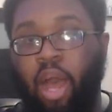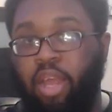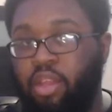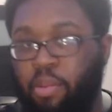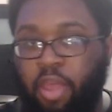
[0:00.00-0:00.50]
I
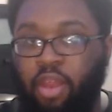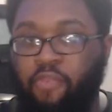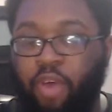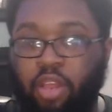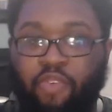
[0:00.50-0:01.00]
ended up
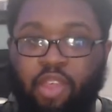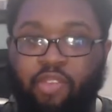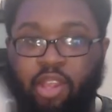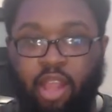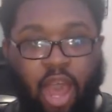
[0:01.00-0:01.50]
getting Final
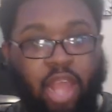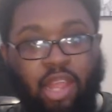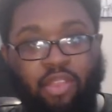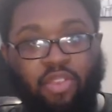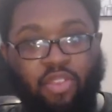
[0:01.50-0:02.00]
Fantasy
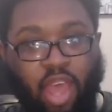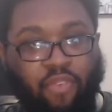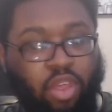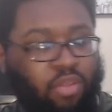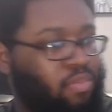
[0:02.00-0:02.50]
9 and
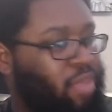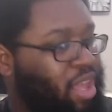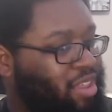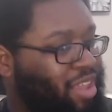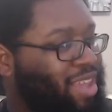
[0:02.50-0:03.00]
7
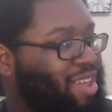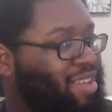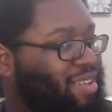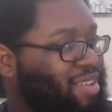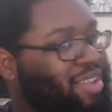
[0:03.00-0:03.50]

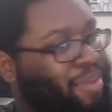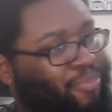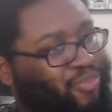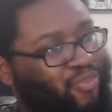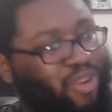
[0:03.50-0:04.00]
mainly in a
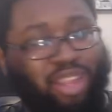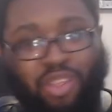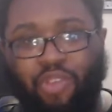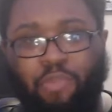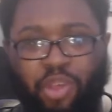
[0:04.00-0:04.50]

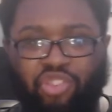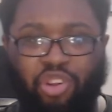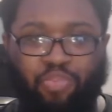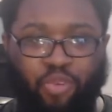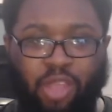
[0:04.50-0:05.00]
relatively
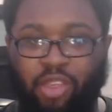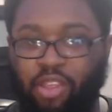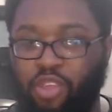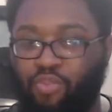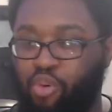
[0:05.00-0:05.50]
budgeted price.
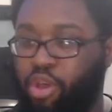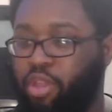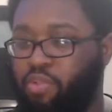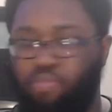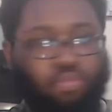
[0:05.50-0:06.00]
Like this
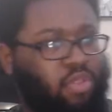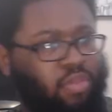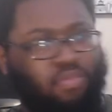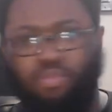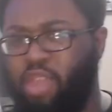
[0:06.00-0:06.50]
one,
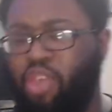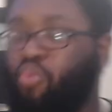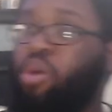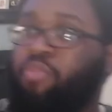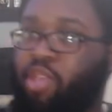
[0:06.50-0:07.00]
this
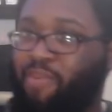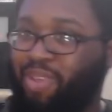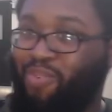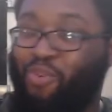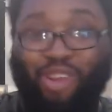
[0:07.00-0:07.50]
one was
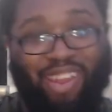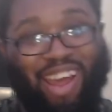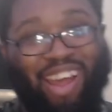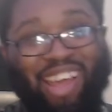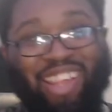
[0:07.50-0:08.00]

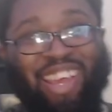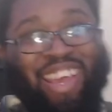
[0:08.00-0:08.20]
17.49